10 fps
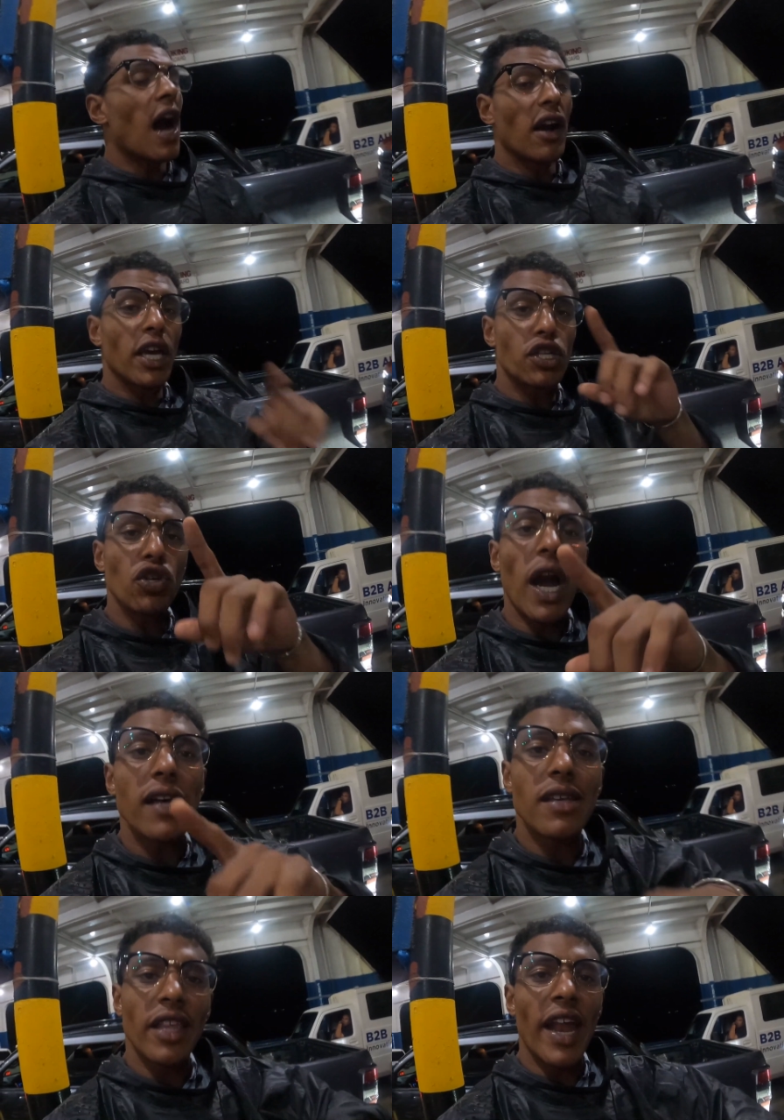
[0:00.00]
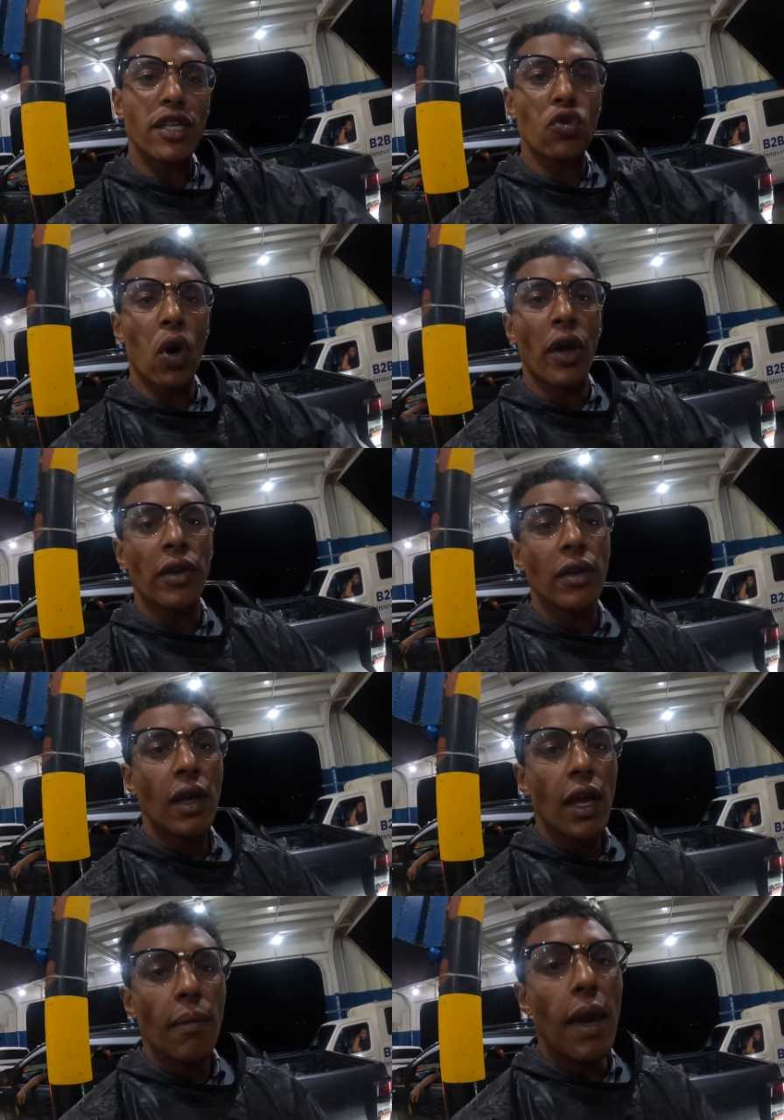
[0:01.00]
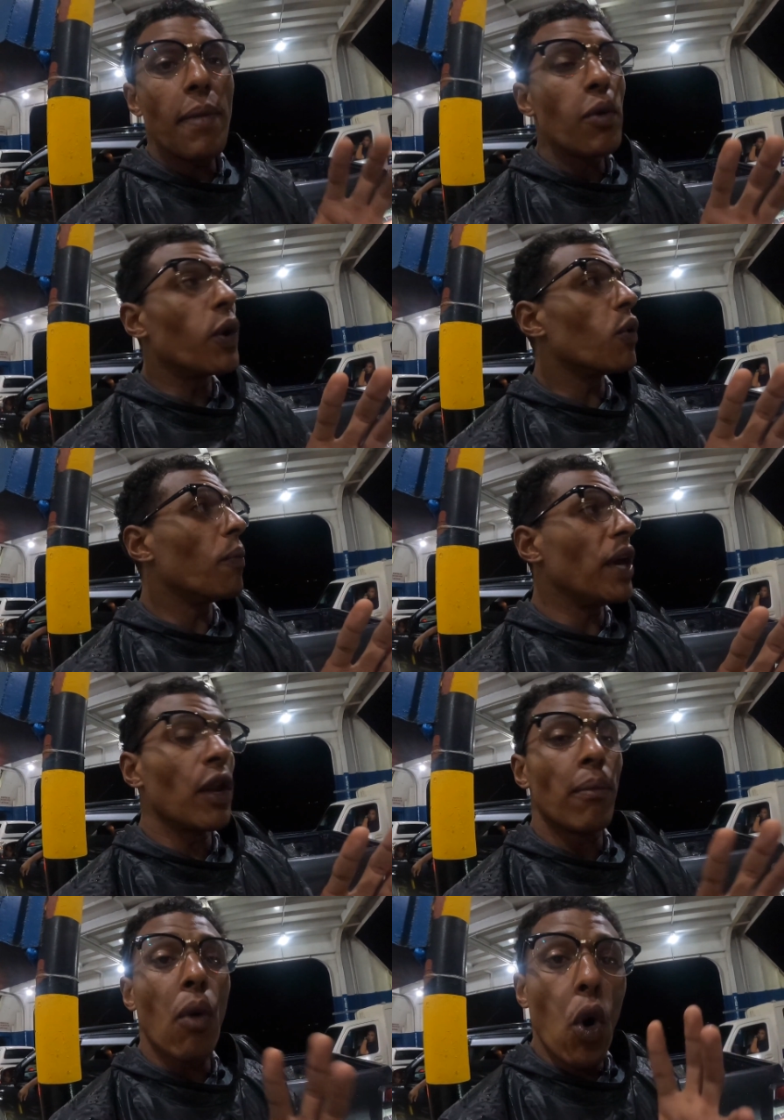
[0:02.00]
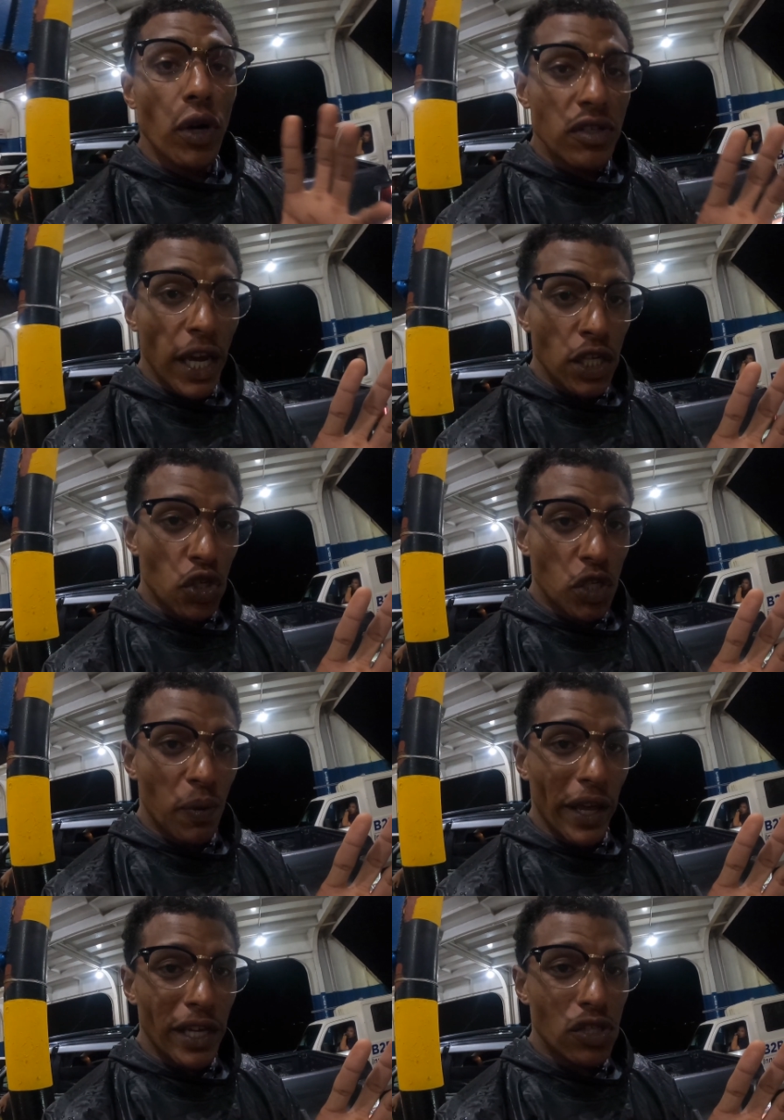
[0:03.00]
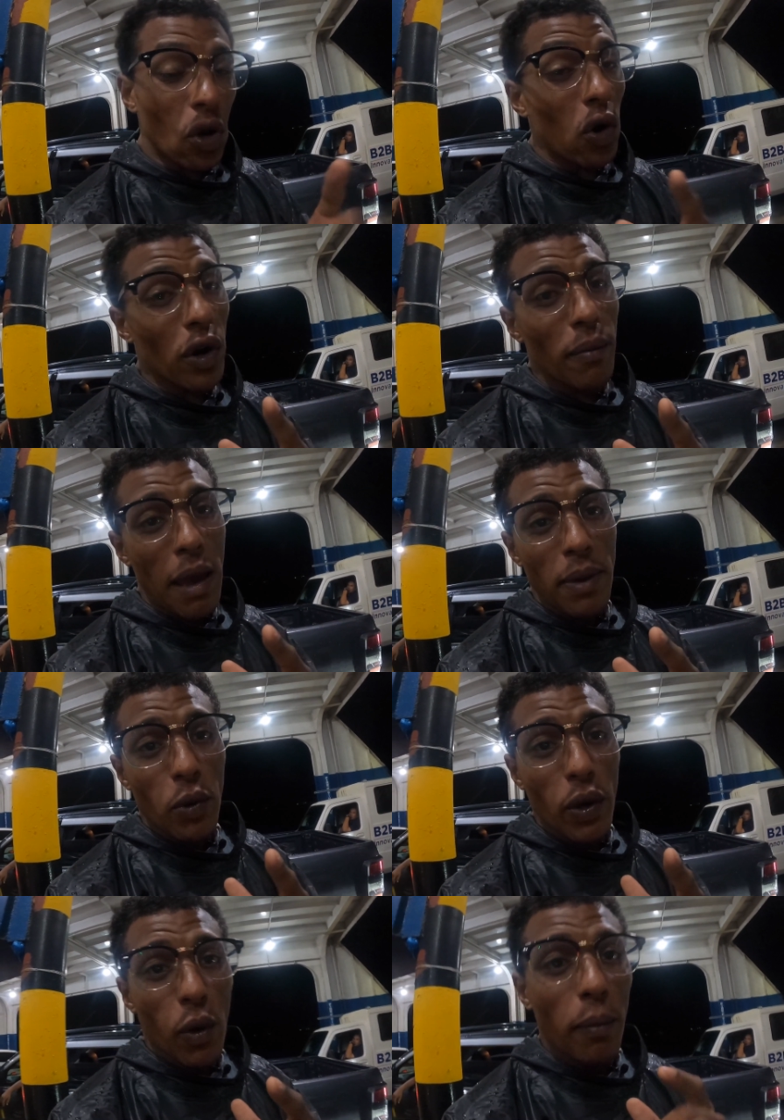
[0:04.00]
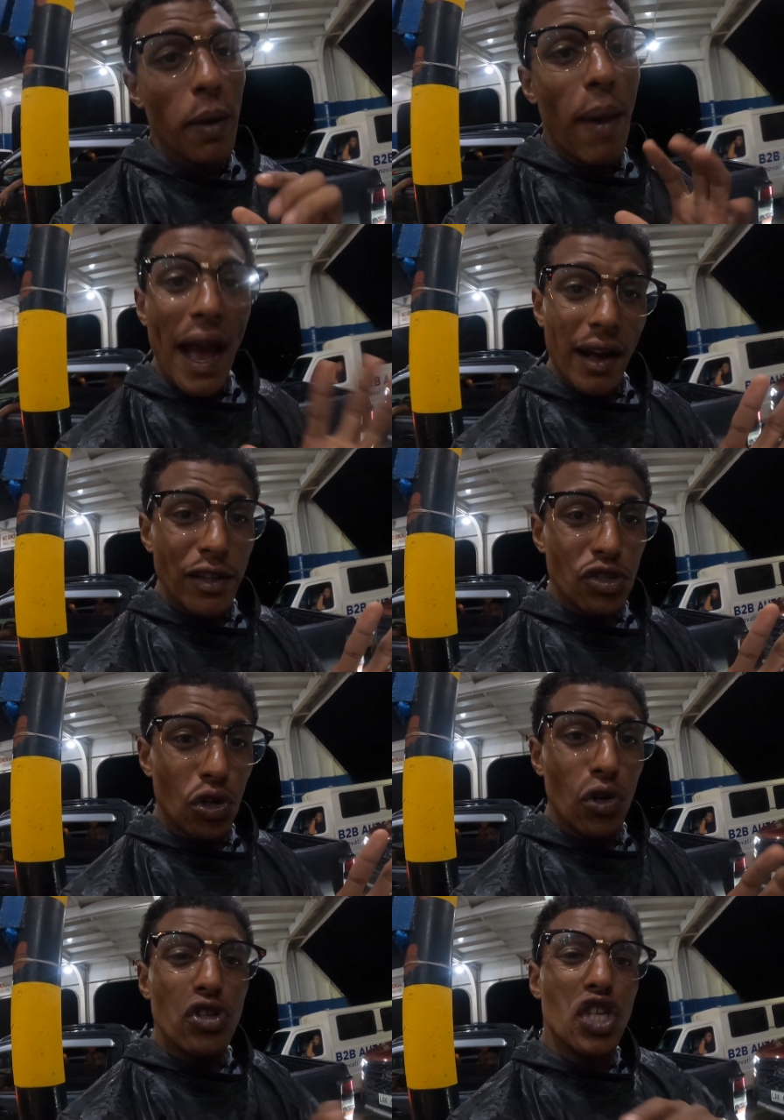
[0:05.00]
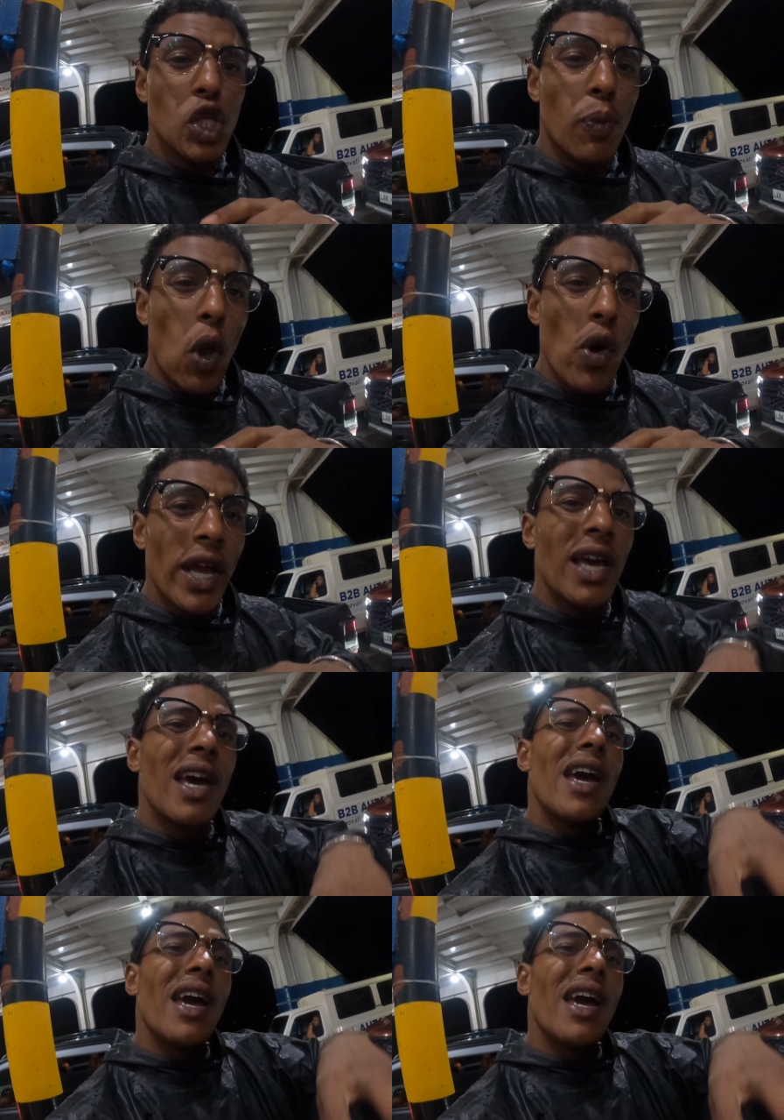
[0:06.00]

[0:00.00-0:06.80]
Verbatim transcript: I'll catch you guys in the next one. Maybe we will be in a more dangerous place, or maybe we will be back on the scooters exploring